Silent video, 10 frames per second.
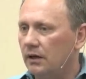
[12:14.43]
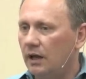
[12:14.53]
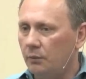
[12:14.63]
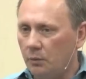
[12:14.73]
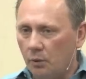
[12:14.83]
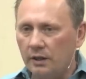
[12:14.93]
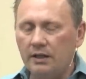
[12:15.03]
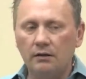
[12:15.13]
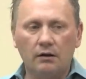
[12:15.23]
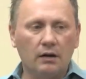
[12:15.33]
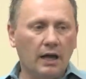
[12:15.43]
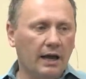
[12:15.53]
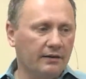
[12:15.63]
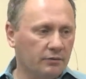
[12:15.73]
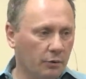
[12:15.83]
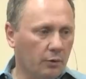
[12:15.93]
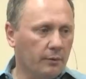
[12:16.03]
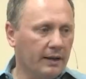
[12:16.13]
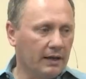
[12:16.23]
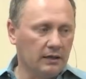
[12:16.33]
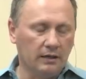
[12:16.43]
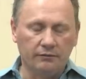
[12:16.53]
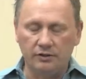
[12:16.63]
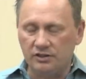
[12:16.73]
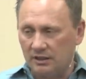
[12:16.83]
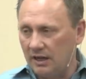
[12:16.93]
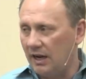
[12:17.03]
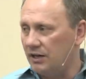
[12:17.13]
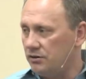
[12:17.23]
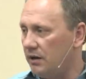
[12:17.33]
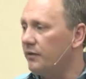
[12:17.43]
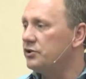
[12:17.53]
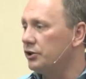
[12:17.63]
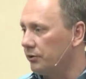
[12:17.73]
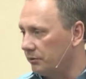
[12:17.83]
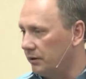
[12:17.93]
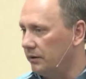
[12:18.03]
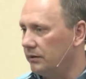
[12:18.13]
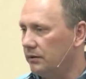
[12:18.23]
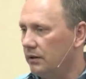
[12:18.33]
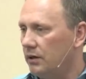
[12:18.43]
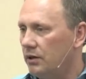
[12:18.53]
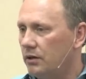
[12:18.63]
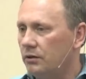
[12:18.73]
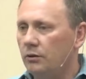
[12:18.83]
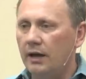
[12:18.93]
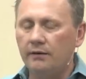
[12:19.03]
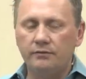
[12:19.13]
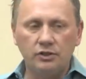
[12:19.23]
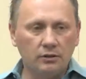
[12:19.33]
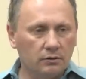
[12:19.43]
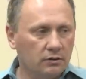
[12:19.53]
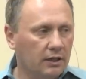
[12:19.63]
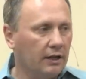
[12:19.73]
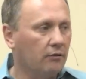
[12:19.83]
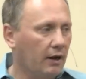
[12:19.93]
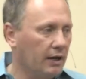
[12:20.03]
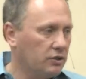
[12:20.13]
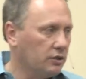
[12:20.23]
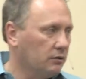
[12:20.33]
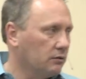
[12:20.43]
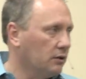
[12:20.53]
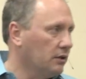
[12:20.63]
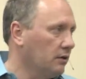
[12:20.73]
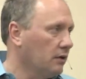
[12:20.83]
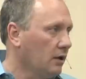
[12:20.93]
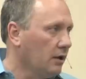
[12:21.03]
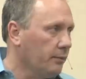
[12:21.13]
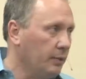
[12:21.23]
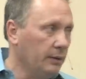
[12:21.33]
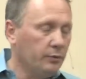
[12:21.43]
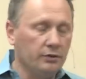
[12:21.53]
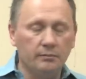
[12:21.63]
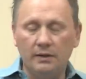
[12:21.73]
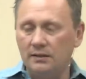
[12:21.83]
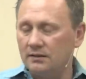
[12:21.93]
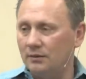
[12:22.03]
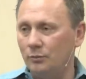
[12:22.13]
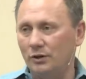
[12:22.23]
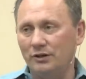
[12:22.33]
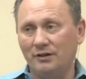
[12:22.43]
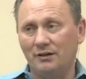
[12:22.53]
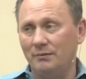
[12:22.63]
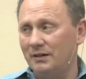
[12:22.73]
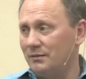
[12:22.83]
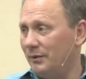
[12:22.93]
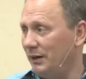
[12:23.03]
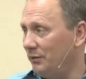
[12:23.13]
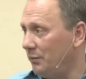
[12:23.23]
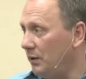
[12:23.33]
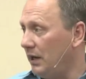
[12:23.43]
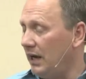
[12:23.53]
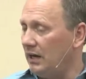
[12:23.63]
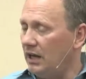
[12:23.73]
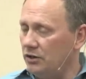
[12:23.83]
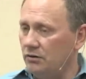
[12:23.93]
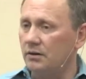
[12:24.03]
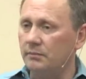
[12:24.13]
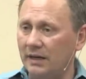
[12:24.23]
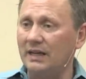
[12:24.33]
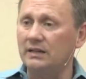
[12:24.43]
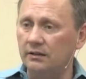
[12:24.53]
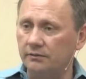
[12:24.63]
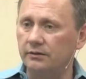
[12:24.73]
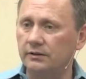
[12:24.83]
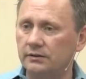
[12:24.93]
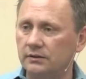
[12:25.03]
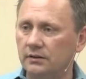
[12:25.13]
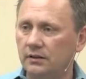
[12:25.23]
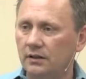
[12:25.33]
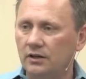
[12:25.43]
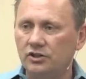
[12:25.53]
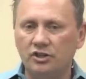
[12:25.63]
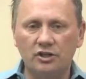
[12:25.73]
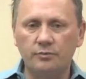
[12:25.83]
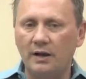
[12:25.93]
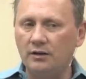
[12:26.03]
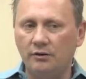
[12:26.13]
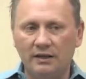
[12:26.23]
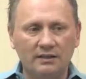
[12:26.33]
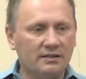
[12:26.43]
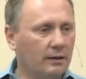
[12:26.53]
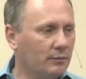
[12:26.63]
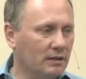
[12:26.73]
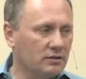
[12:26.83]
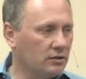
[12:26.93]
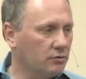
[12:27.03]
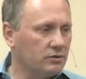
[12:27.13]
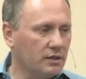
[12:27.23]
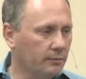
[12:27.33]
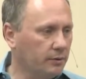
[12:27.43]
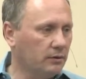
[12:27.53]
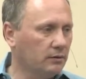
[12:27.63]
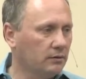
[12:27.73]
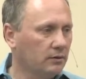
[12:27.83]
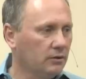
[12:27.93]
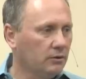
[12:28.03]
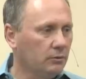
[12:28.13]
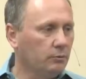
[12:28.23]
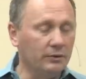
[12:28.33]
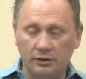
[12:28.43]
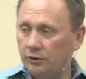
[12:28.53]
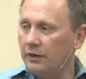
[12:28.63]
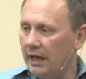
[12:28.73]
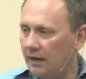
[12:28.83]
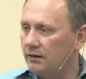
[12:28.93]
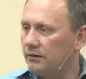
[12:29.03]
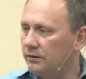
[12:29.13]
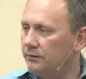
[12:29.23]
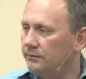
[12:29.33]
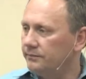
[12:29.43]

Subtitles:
And we want to heal our lives, and we want to make a difference. And guys, you have children. You have children and grandchildren, people you meet somewhere. You're going to meet somebody on the plane, and you can make a difference just by doing something so simple with a good attitude.